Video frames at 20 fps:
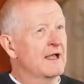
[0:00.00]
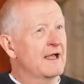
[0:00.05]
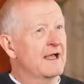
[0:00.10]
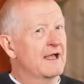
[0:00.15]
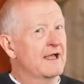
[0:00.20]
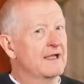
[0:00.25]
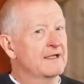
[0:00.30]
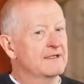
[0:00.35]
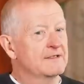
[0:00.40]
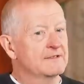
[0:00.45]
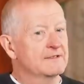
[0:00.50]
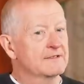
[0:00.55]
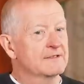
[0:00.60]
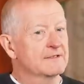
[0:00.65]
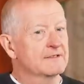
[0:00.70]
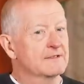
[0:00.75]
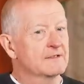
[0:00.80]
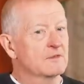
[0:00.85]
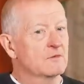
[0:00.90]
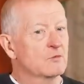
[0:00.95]

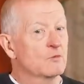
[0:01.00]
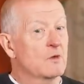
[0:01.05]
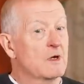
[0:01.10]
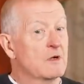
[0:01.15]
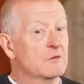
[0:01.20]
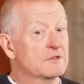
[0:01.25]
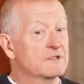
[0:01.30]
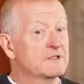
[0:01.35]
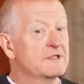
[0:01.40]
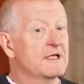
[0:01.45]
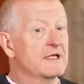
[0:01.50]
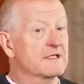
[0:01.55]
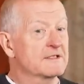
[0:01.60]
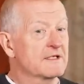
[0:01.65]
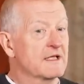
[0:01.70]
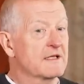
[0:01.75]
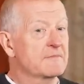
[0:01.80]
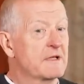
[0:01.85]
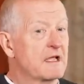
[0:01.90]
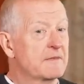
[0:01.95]
And whilst yes,
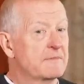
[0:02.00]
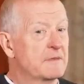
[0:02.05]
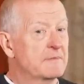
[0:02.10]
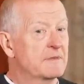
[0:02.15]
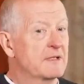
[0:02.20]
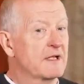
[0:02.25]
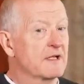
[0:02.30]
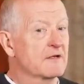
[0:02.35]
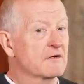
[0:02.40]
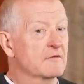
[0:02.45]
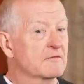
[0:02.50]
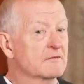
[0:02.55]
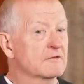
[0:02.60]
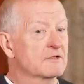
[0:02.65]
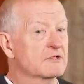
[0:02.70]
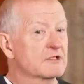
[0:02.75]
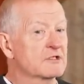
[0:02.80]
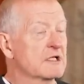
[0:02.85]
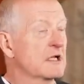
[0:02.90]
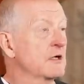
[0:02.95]
they may be playing on
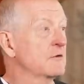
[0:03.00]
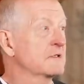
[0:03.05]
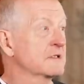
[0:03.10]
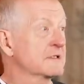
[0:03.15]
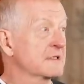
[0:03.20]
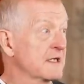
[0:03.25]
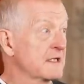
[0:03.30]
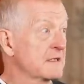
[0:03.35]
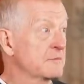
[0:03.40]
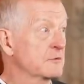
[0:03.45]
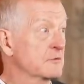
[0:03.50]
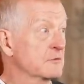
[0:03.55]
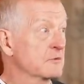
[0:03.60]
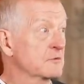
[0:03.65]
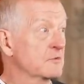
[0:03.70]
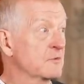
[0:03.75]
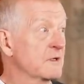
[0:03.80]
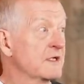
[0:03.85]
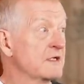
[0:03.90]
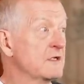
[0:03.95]
slower
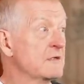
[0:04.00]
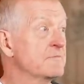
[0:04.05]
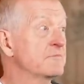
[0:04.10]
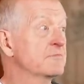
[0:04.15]
tables where you